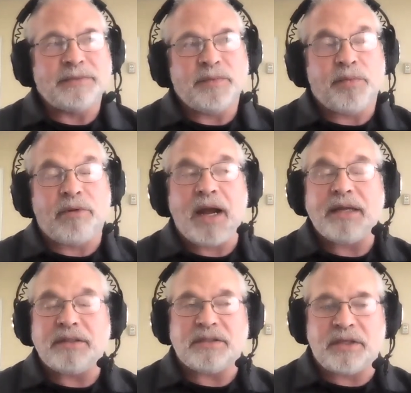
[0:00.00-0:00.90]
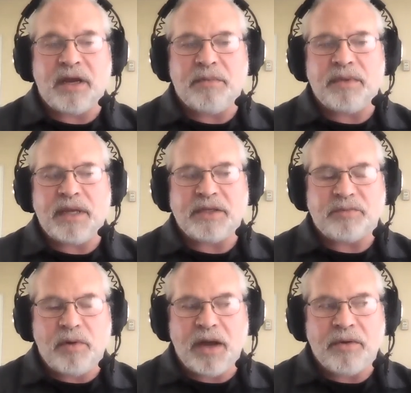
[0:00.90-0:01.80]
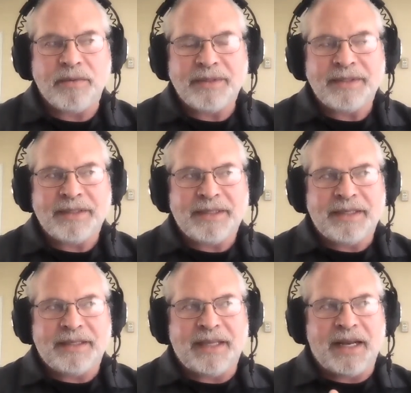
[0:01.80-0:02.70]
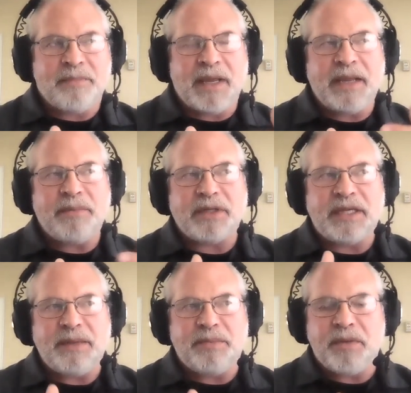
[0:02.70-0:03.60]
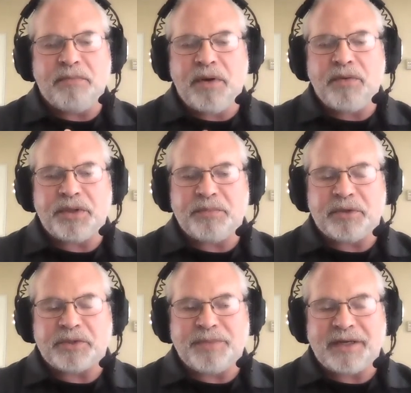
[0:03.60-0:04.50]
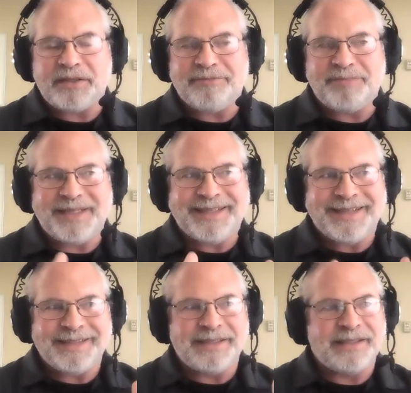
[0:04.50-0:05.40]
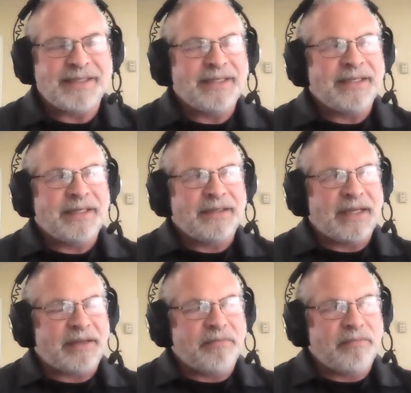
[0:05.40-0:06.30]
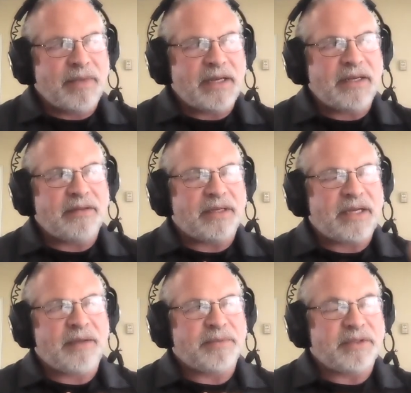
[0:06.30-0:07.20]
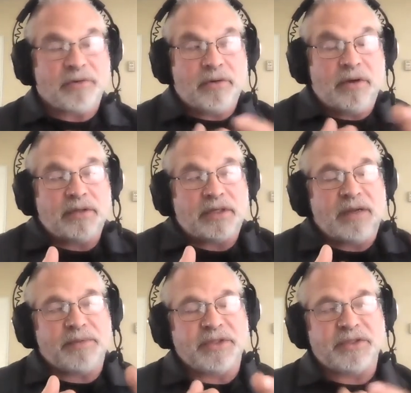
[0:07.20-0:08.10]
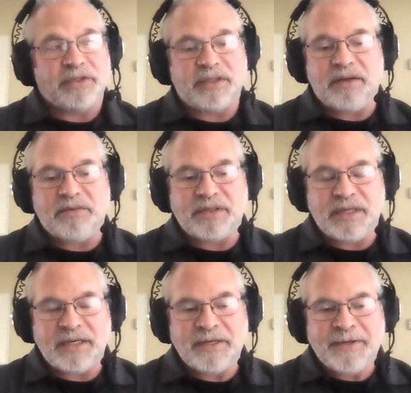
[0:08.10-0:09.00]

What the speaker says: prizes come as well, that I'm able to keep them both in perspective, because like many of the all the competitions that I was in,